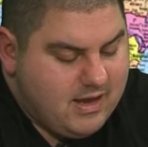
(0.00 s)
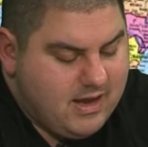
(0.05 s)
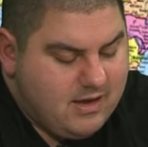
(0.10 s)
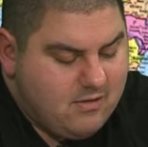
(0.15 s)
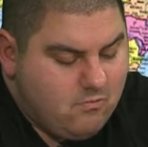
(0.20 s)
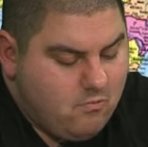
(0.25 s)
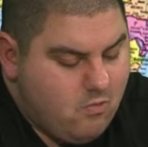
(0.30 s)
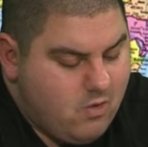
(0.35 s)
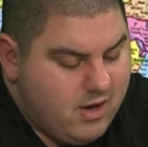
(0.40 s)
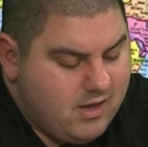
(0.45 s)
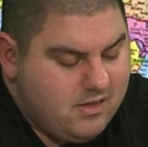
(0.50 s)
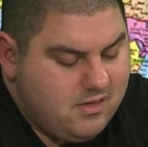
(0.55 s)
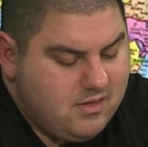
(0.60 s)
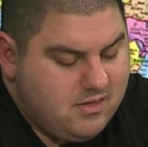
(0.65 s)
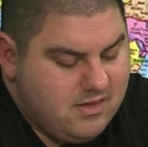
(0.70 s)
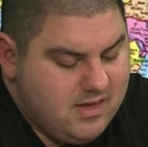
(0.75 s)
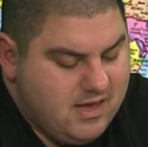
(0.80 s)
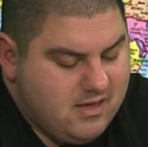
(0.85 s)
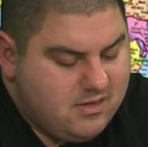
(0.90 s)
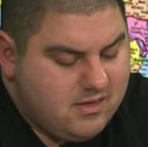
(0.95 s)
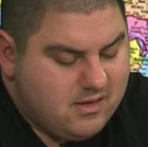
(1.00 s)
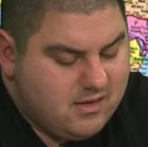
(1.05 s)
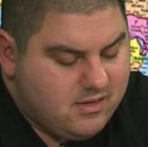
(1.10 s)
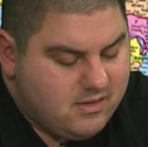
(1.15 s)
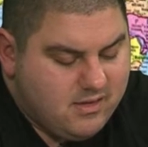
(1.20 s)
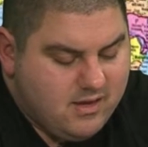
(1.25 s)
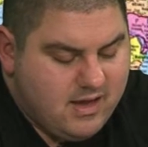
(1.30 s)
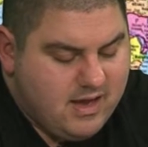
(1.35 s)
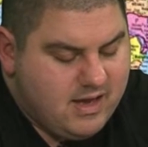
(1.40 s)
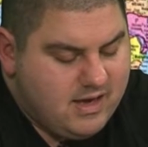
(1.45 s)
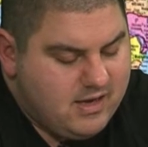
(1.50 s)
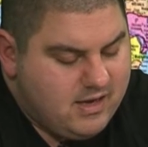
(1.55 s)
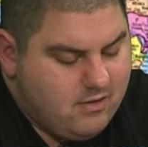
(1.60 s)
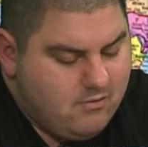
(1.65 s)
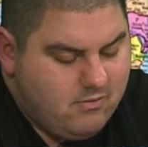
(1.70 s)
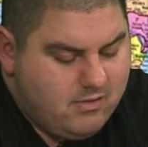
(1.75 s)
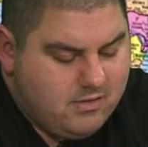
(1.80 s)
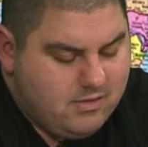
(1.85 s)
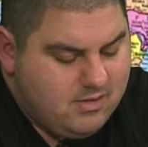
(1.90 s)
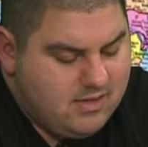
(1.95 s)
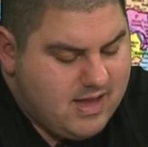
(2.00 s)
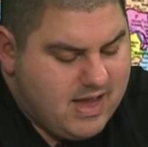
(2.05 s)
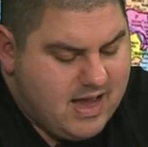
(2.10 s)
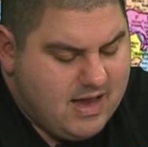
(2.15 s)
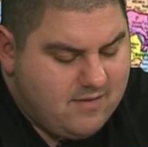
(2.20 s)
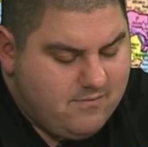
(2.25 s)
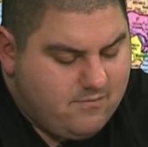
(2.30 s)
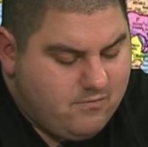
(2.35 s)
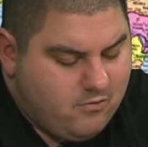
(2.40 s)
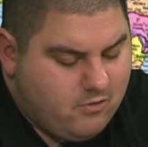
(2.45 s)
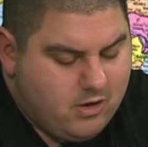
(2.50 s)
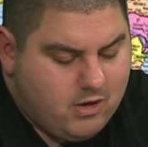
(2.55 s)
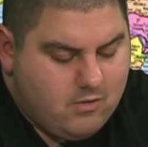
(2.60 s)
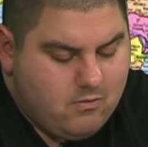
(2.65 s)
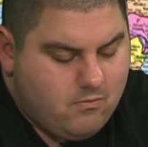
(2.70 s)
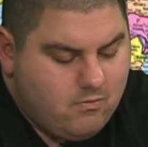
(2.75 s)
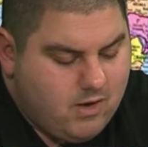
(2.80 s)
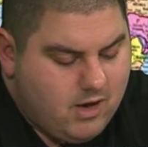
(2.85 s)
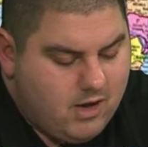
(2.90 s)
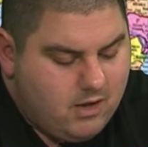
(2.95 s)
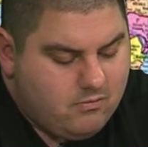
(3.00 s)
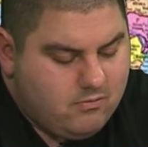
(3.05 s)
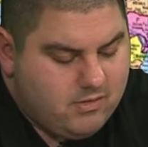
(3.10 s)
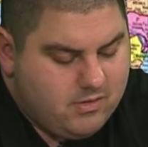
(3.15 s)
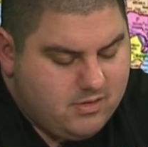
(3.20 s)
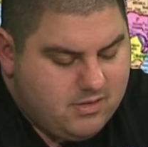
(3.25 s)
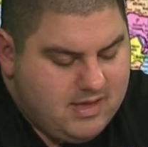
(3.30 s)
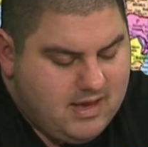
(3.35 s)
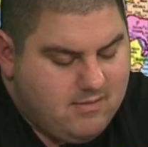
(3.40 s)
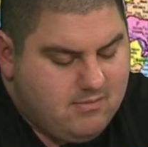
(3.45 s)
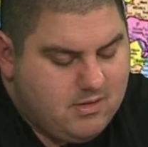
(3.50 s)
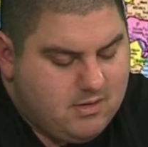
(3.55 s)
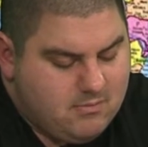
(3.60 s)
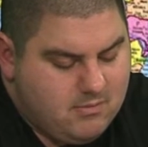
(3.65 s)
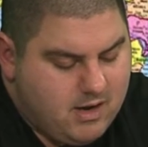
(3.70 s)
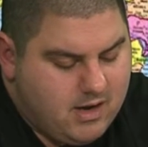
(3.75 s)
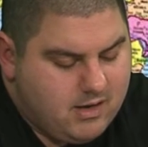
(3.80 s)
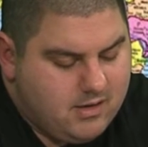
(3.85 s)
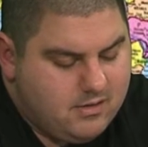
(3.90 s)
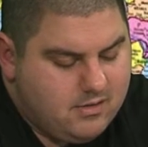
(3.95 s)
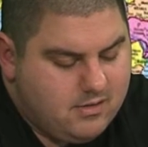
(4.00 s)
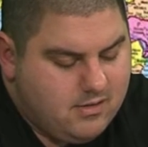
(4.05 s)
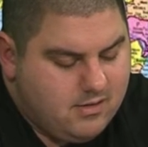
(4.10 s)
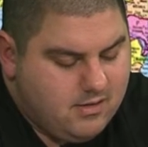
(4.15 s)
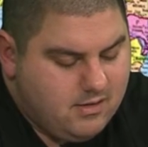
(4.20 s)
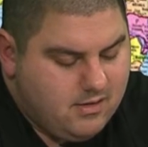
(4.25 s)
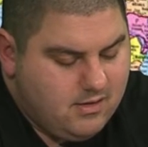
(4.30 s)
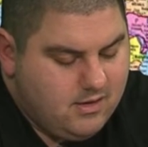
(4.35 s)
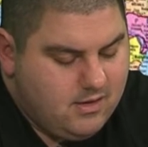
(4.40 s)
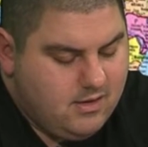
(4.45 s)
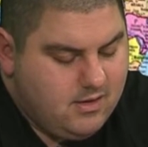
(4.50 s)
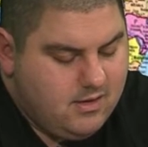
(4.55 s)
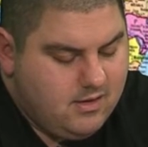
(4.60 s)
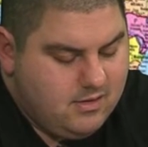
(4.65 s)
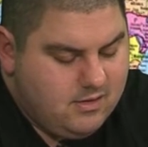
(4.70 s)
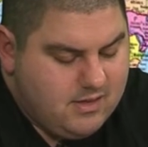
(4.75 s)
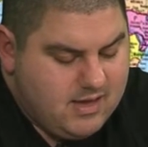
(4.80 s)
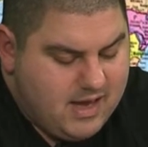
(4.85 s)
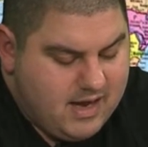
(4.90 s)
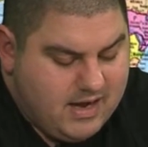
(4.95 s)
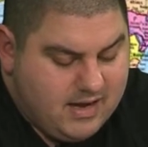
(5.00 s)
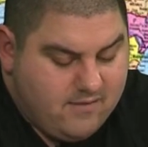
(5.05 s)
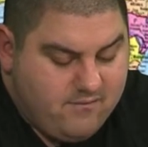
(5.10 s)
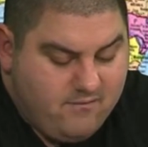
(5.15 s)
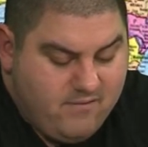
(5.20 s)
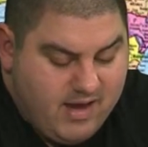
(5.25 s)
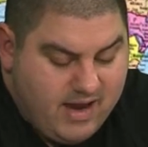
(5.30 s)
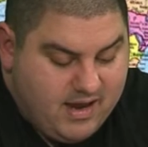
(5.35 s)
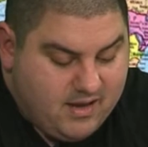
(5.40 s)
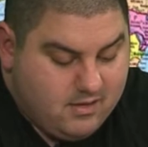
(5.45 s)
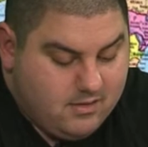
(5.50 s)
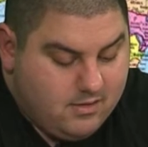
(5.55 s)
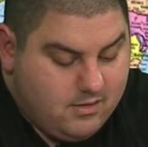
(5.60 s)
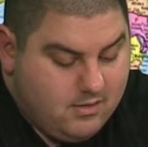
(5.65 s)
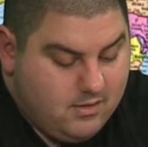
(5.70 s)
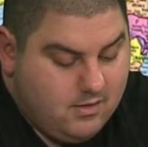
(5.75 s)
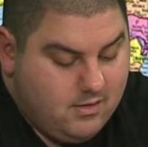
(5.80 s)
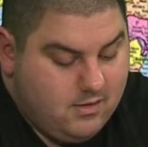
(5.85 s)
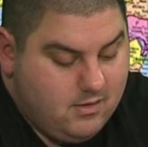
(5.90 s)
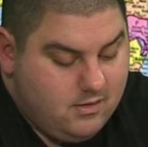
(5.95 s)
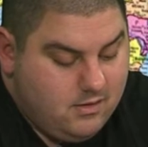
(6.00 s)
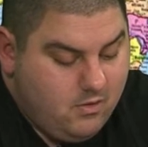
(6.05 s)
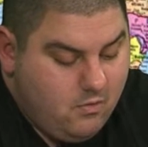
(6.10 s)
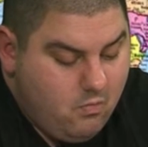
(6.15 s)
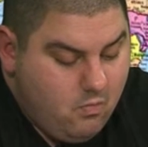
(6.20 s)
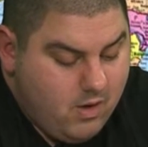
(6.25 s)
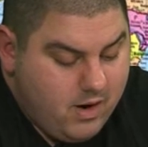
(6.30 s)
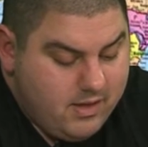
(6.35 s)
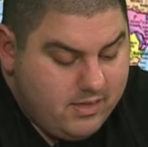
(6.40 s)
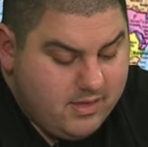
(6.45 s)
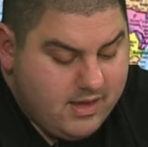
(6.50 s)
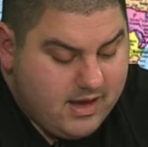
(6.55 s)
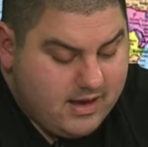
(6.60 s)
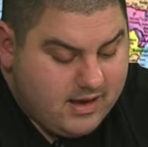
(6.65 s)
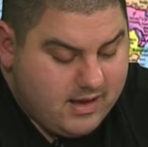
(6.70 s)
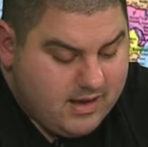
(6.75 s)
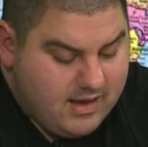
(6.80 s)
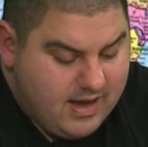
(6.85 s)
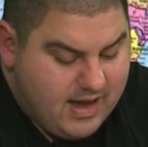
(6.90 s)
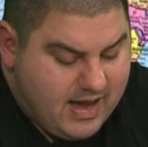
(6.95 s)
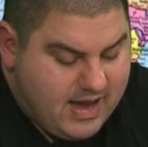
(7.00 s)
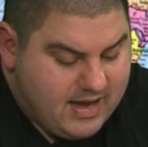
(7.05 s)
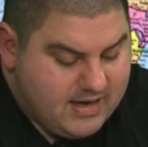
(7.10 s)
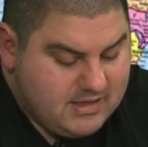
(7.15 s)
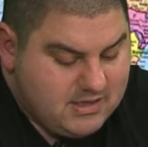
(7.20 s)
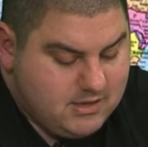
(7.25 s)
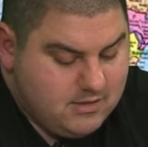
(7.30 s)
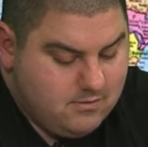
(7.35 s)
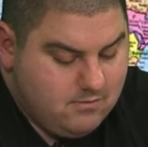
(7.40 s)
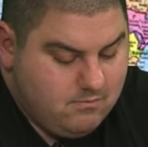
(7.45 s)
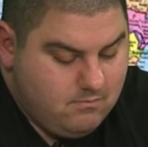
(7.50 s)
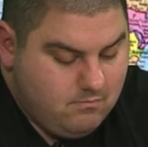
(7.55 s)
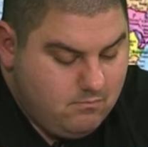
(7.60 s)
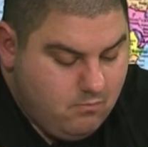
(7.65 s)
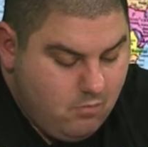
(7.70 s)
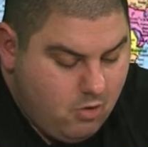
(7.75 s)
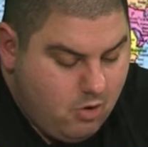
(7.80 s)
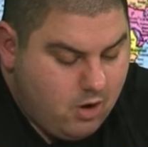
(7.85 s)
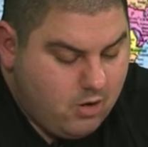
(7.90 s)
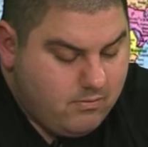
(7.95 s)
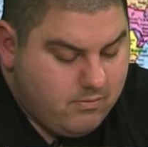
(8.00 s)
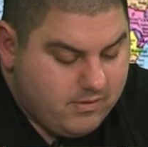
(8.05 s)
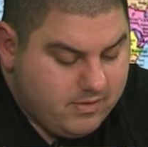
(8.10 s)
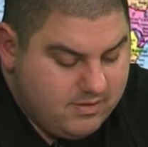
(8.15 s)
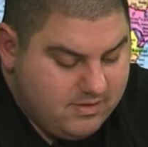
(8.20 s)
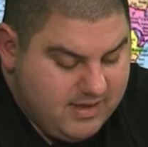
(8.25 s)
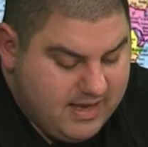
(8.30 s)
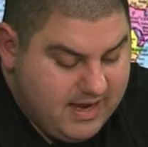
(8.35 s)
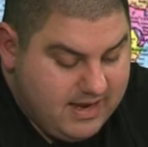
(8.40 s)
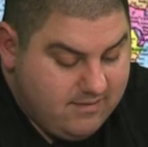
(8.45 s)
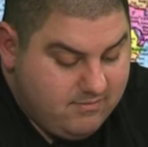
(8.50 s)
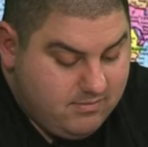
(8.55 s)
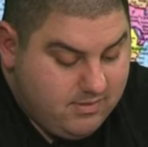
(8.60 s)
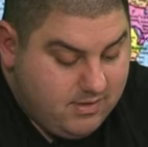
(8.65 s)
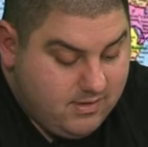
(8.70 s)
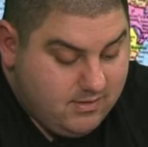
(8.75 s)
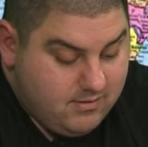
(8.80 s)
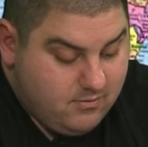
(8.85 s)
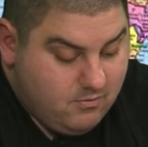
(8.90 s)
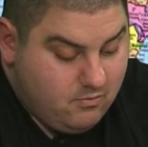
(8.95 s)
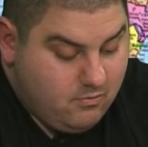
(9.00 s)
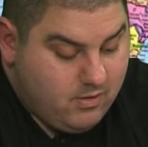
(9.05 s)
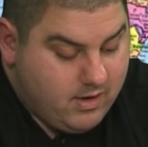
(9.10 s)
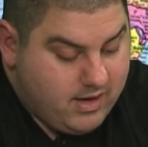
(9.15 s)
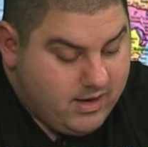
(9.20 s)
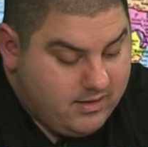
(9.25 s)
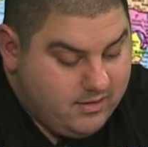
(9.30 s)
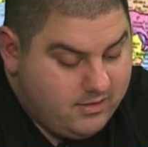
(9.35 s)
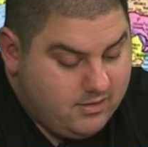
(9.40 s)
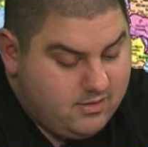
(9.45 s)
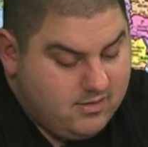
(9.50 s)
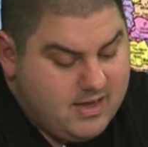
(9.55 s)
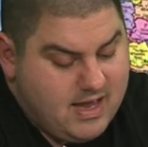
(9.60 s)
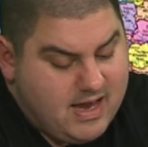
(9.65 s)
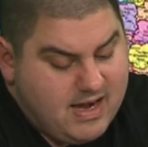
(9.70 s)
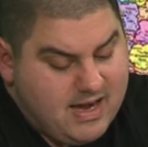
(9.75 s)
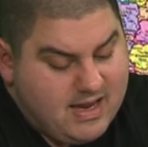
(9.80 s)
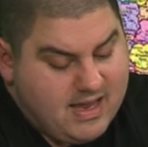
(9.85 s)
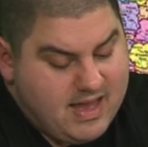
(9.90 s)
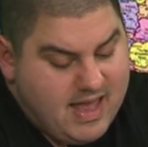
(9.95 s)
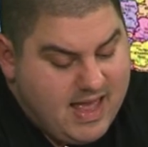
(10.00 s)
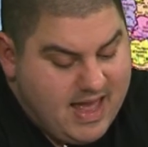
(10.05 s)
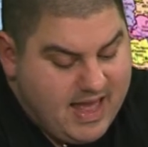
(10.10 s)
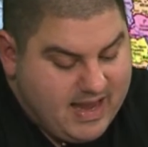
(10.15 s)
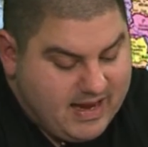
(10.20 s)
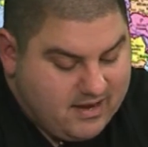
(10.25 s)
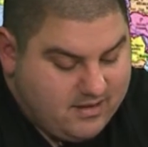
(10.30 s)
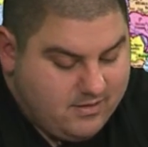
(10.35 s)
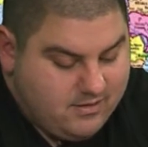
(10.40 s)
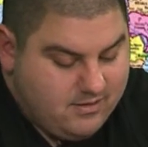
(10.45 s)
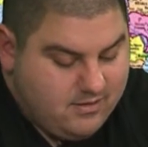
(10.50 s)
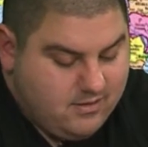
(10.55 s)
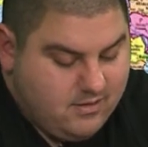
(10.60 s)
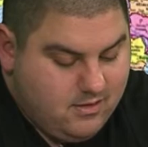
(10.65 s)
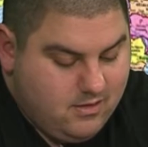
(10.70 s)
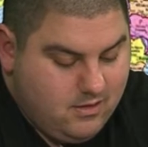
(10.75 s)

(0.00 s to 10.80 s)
had one season and it was not very well received amongst Sonic fans. The one that got more received was Sonic X